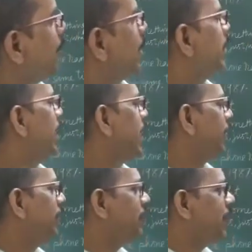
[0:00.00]

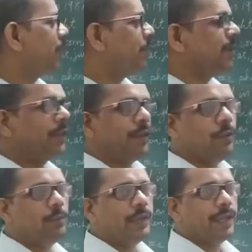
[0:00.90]
wonder if you could
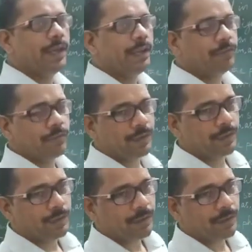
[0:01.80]
give me a lift.